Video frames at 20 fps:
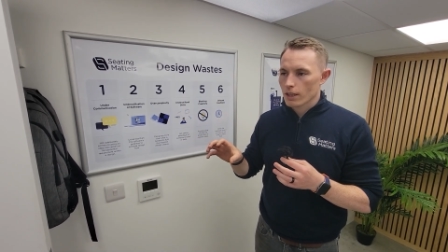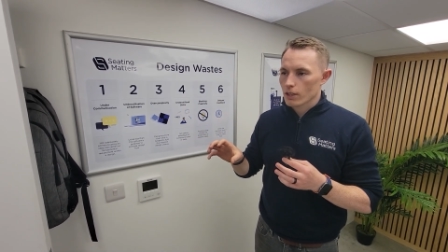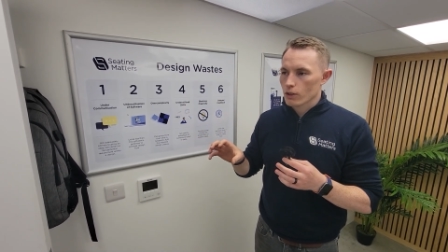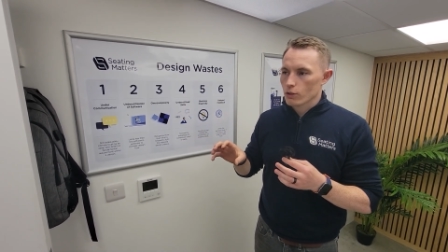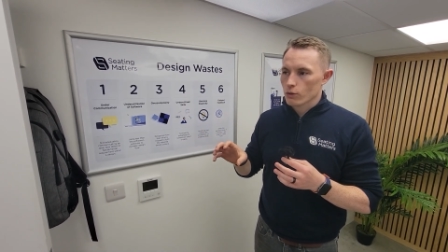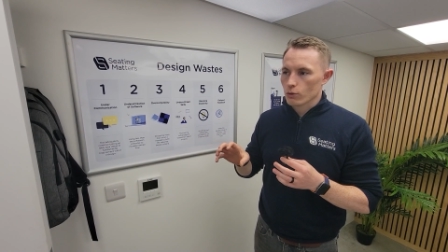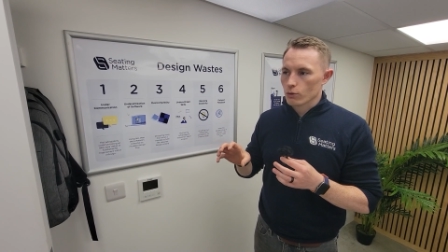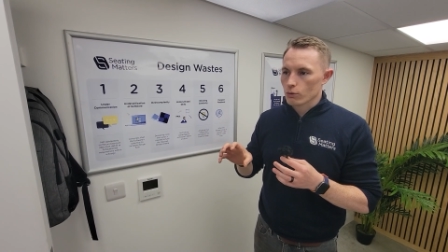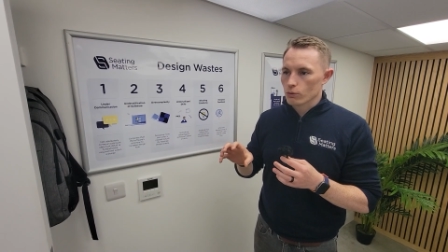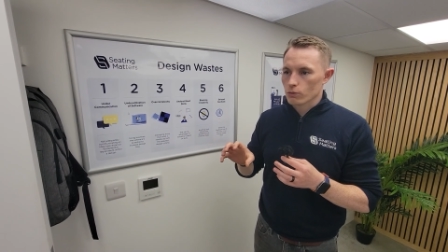
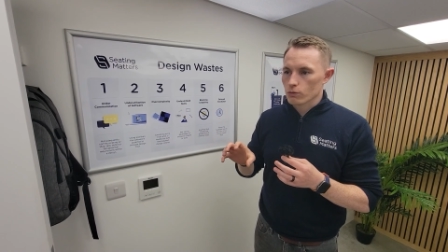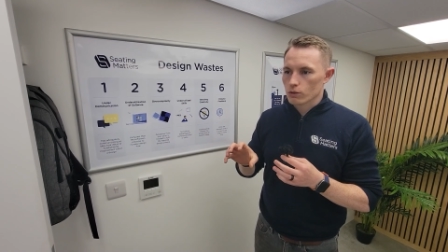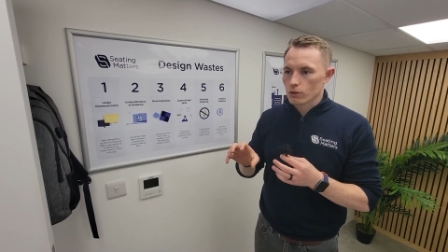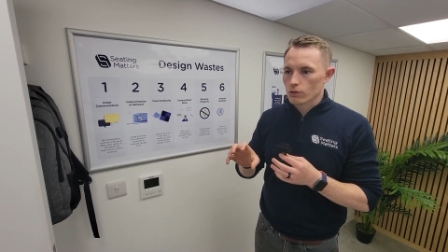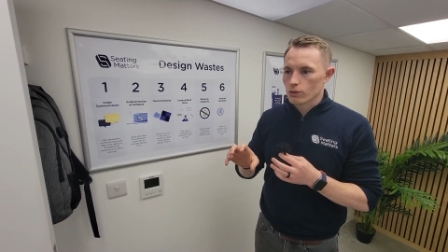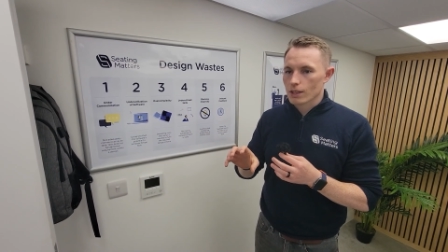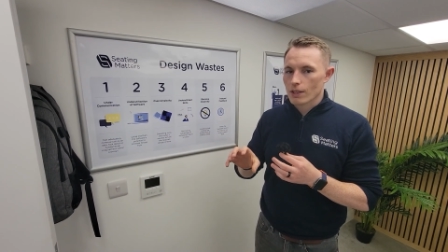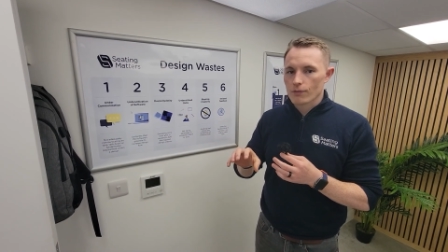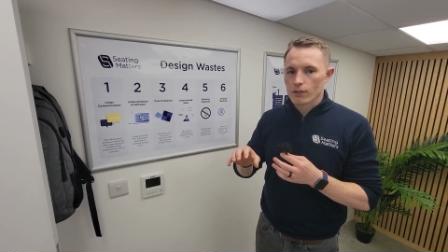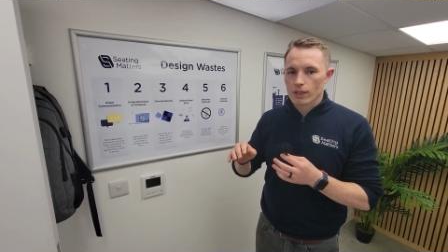you'll you'll
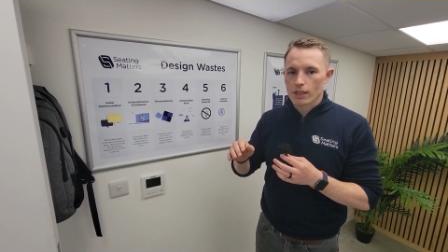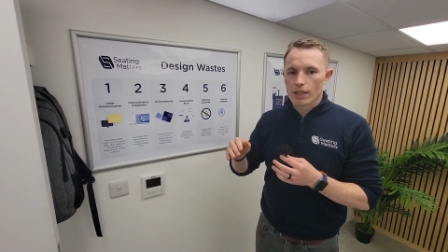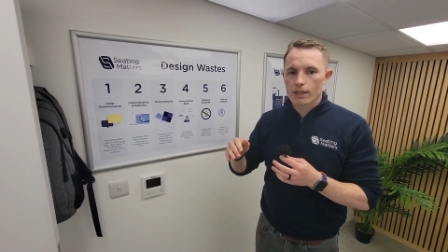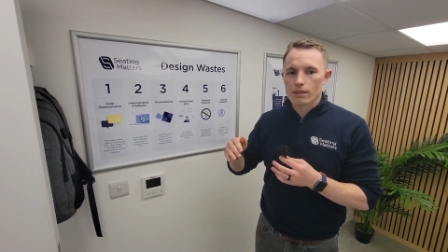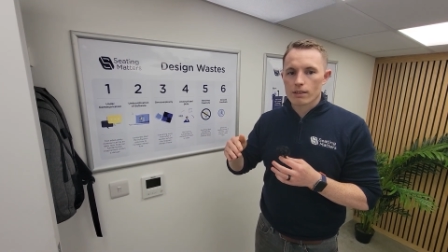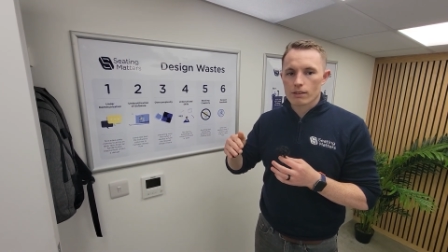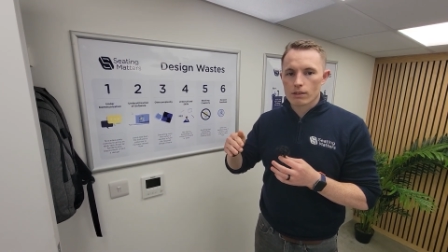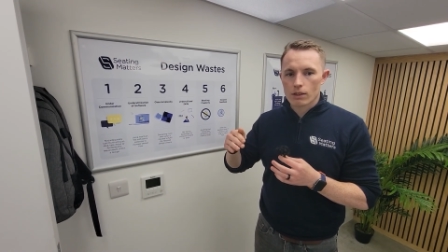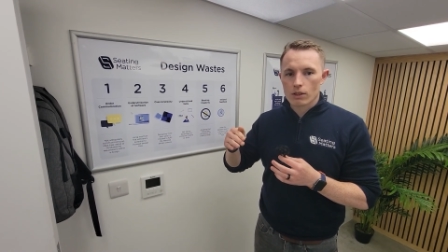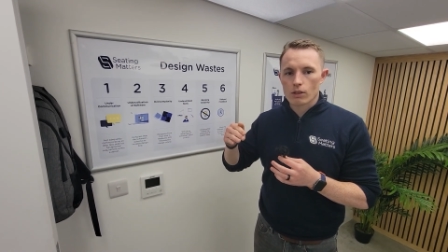never get
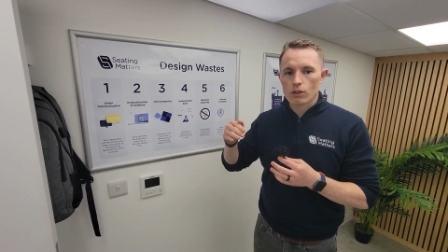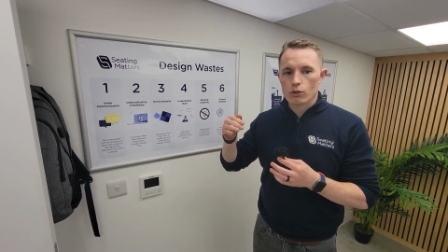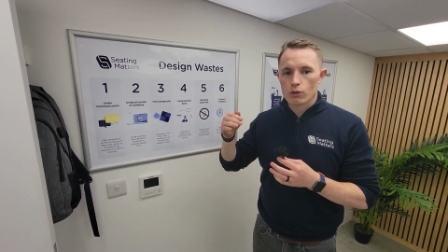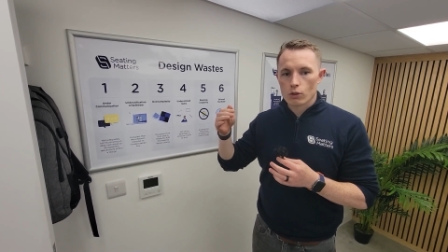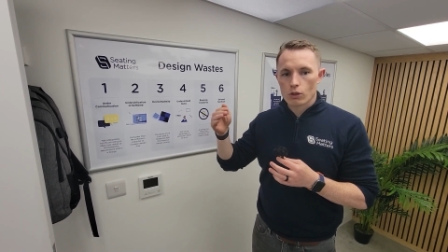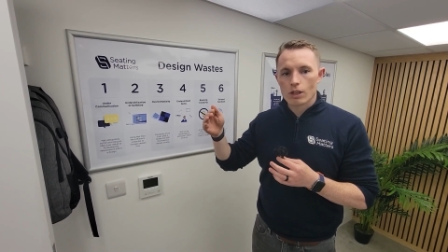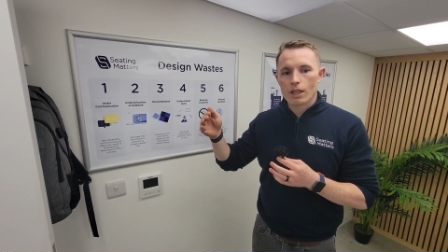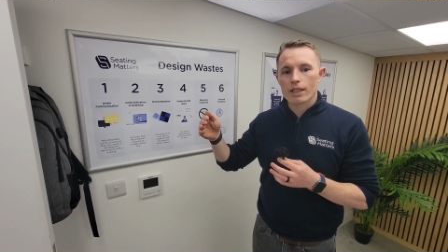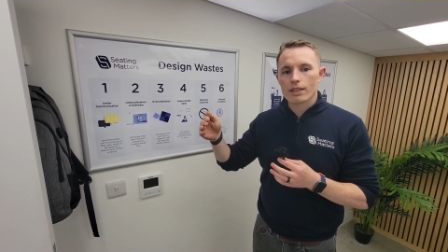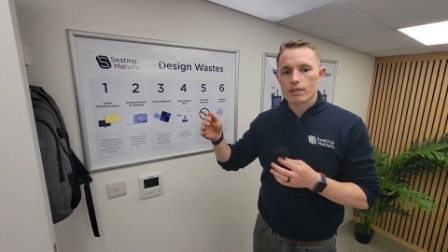to
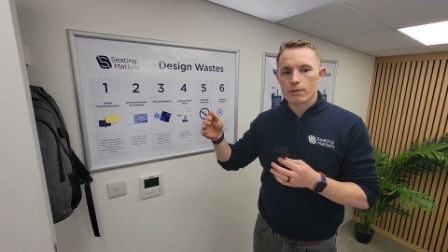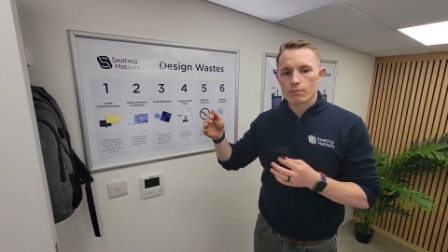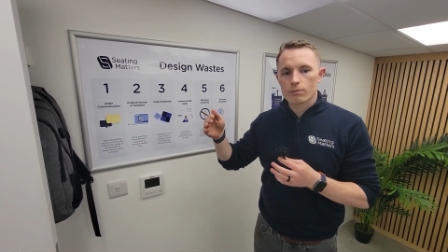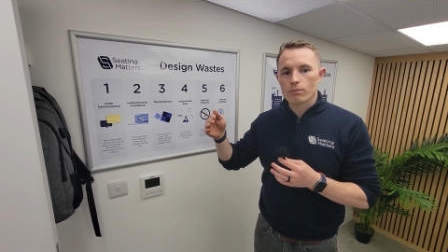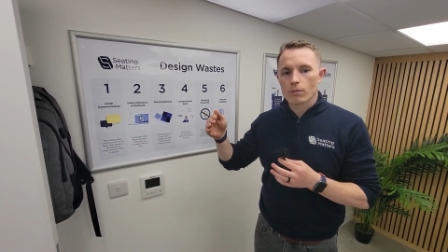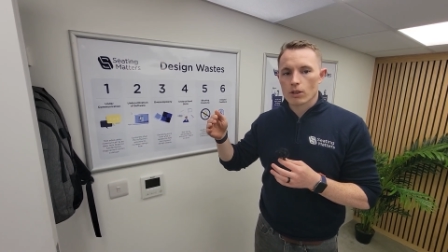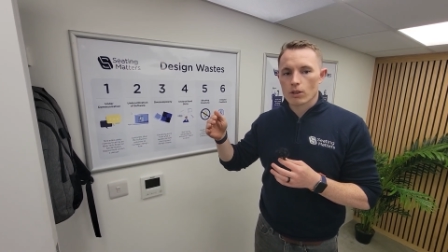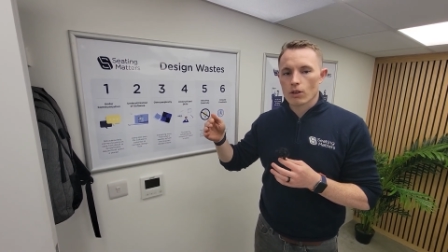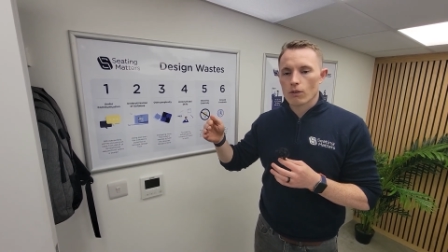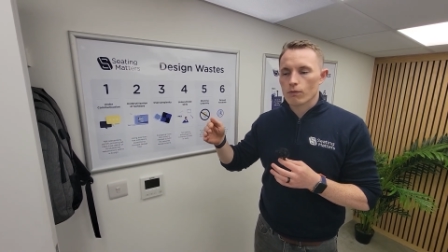utilize them
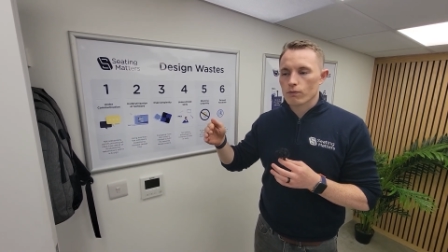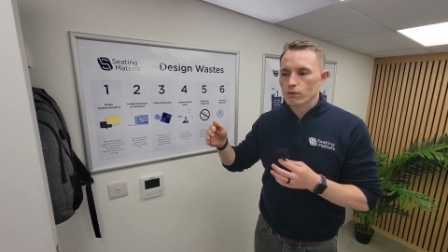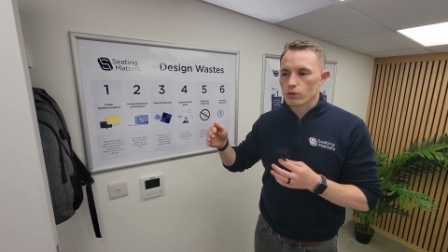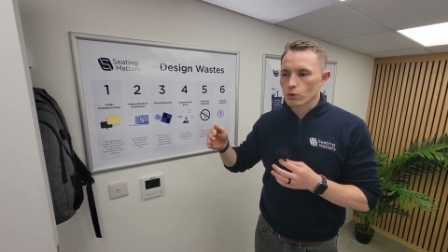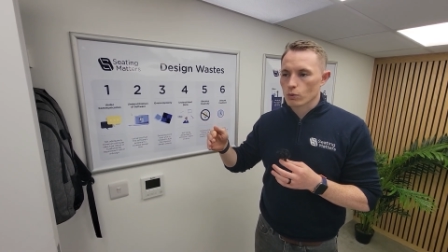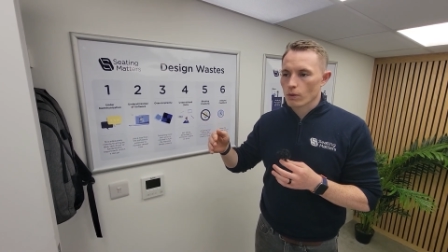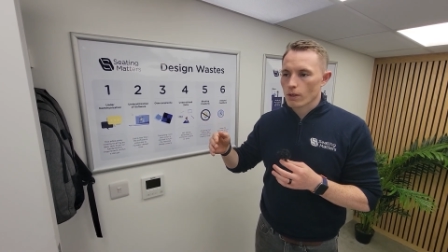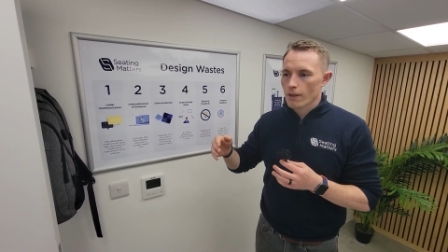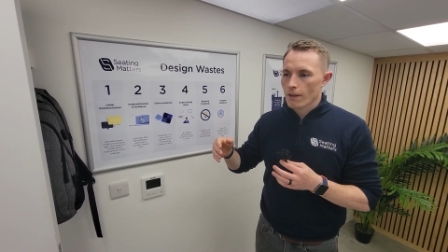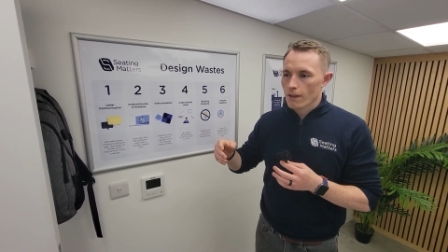enough.
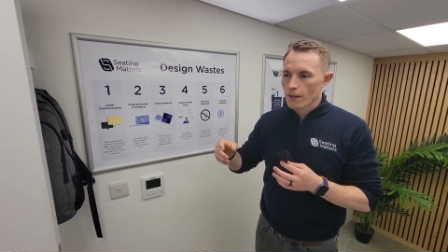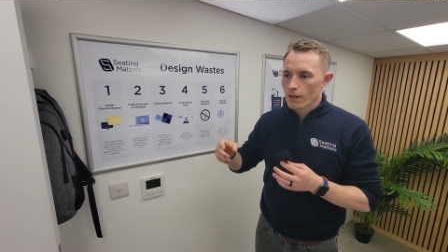So